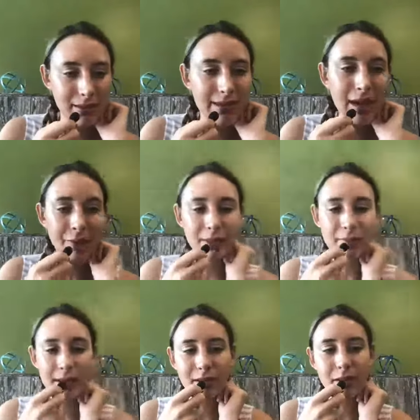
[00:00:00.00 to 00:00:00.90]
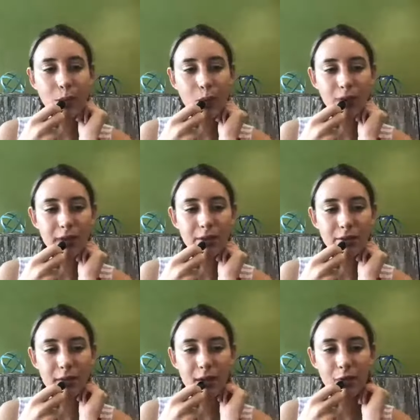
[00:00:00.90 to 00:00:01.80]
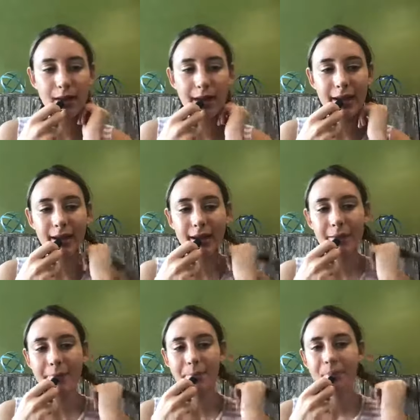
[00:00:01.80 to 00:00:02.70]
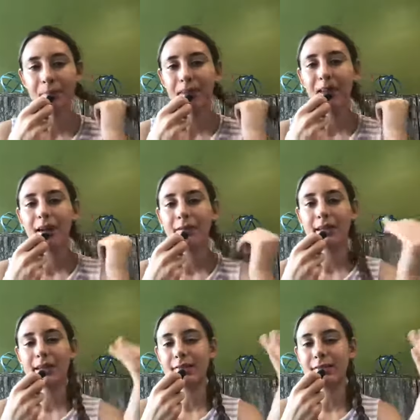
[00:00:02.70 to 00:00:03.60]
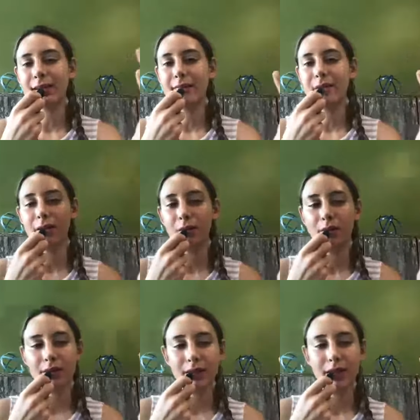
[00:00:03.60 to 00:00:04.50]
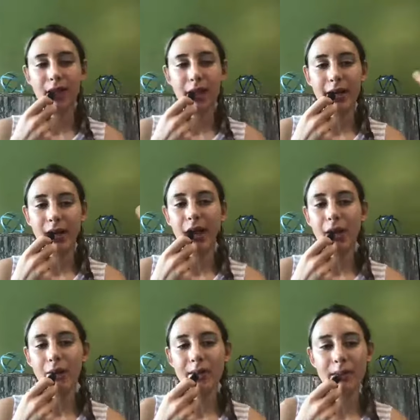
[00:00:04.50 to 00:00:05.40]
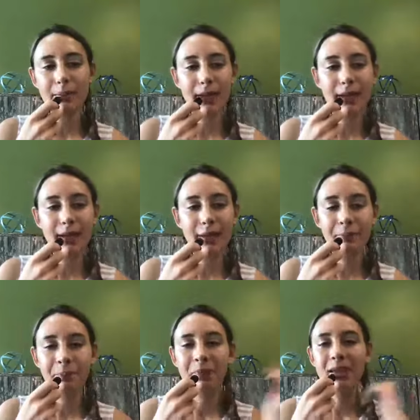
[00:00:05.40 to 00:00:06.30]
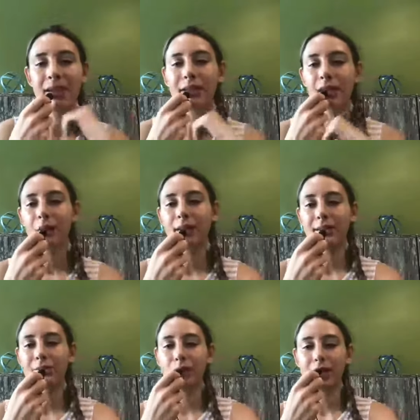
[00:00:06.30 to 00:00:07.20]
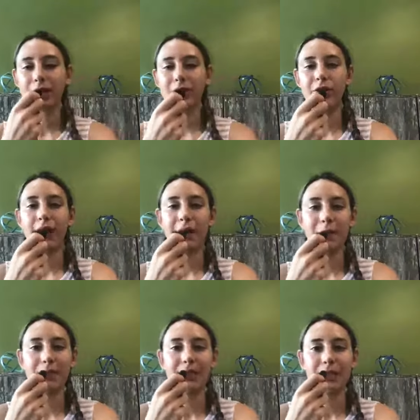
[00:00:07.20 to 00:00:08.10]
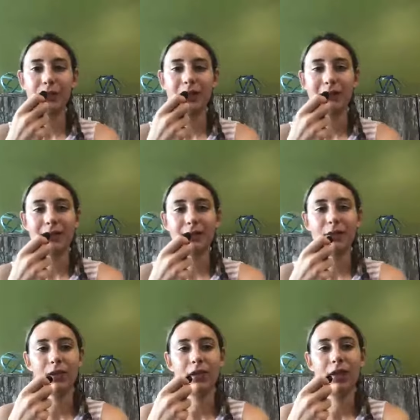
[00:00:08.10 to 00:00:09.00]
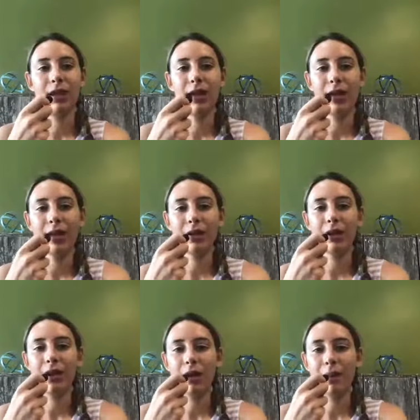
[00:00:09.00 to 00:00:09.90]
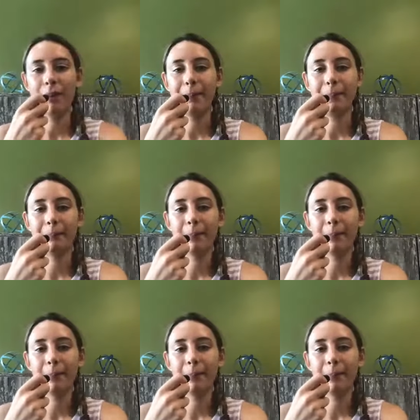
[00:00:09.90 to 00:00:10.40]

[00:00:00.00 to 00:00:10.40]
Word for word: Yeah, respect totally goes a long way. Um, I feel like even if you don't see eye to eye with somebody, it's always important to try to be as respectful and calm